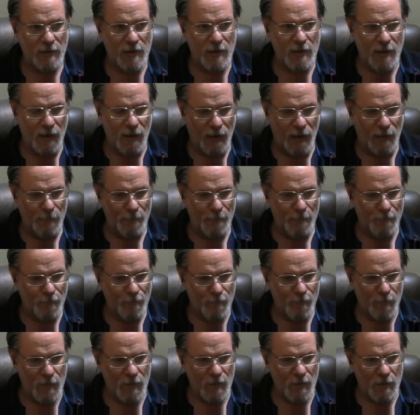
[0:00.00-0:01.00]
Mm-hmm. Um,
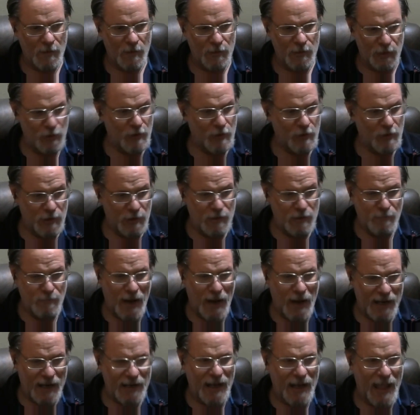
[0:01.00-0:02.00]
you you
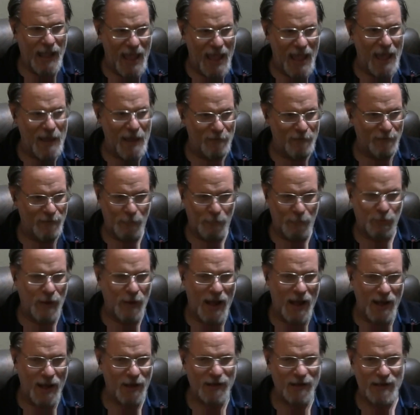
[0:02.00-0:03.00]
might have a
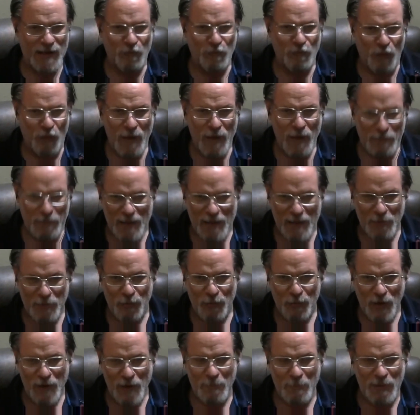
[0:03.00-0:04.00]
product and run be able to
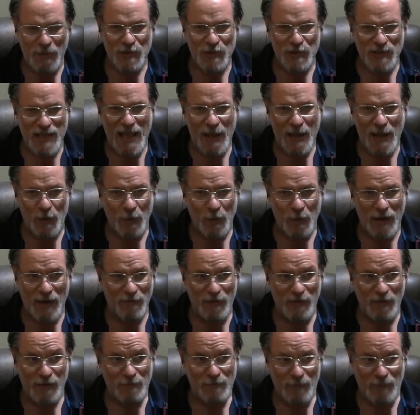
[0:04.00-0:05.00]
run a Pinterest ad or
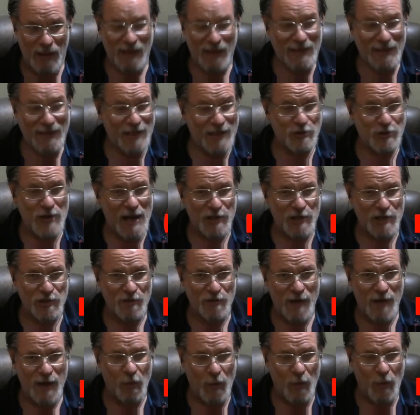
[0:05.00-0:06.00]
whatever and, and get traction
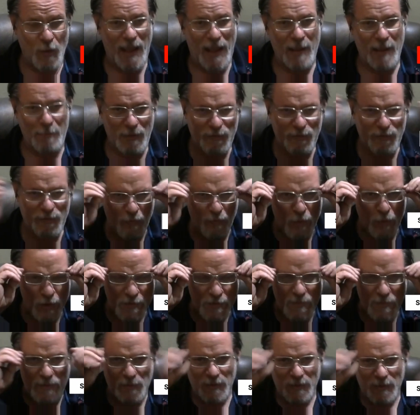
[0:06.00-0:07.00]
right away. But for
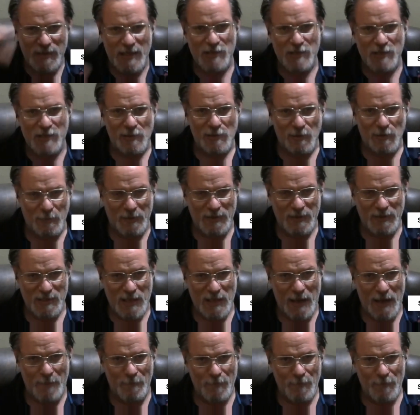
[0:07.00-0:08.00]
most people, it takes a little bit of
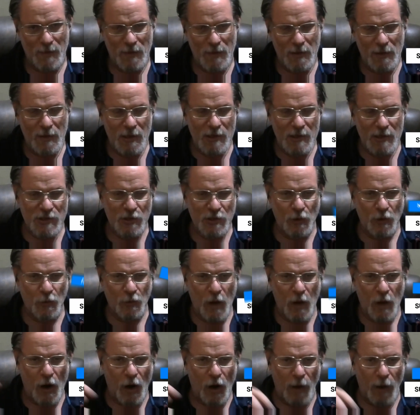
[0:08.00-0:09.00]
time. So
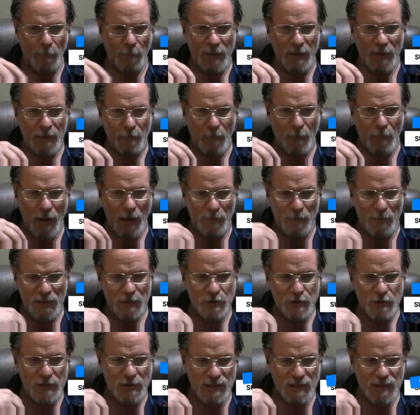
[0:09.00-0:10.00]
mm-hmm. our my
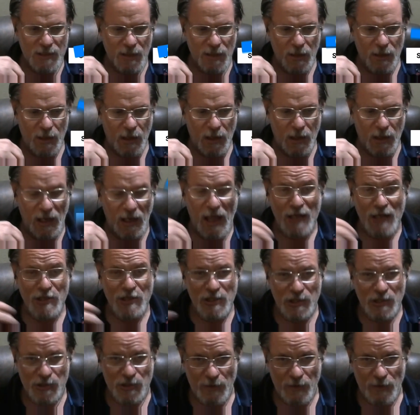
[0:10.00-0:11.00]
Pinterest uh,
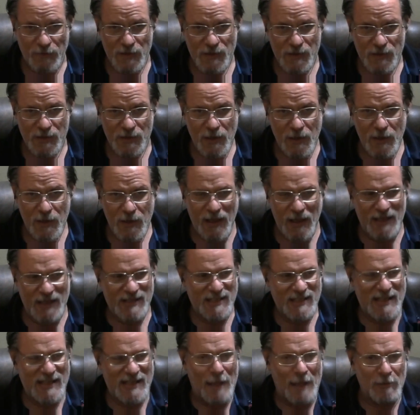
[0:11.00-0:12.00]
launching service
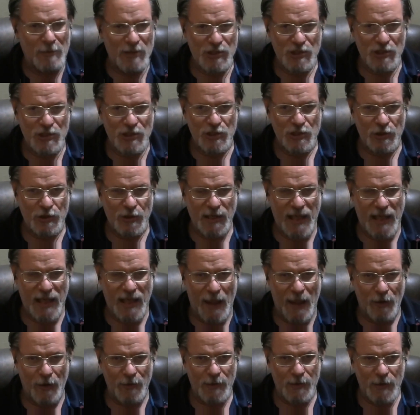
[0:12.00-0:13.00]
establishes your
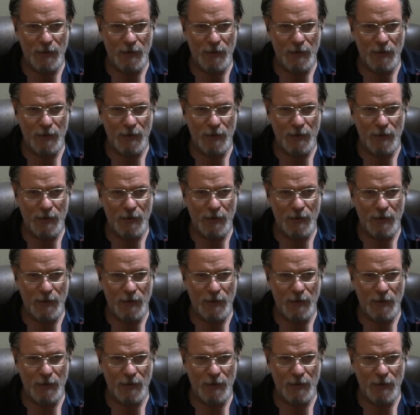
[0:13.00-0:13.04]
account.